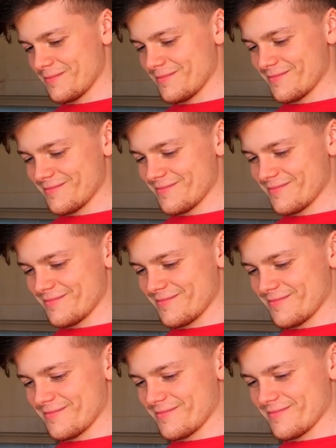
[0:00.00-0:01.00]

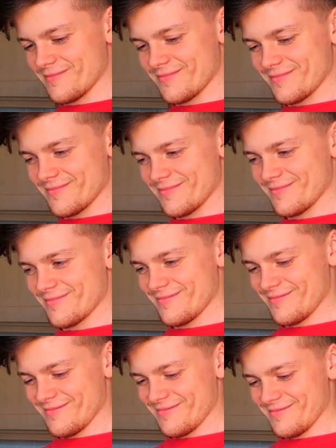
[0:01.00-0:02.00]

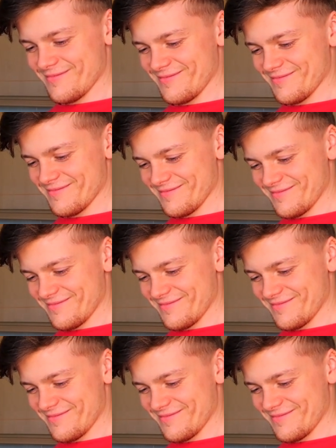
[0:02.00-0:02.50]
This person isn't speaking.